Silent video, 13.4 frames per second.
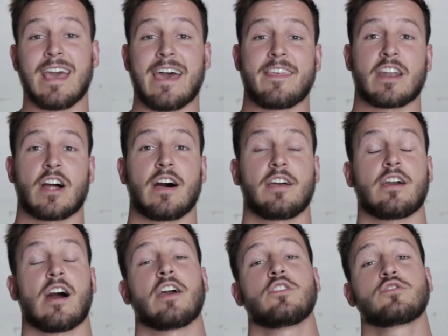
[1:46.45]
and then
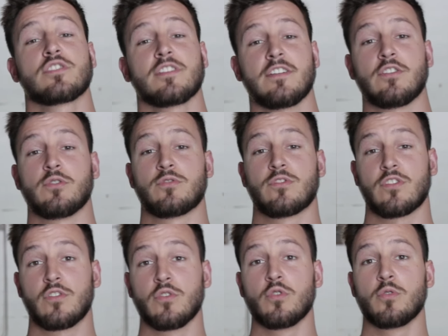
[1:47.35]
I usually do
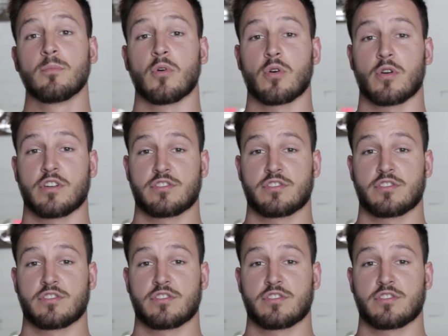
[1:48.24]
2 more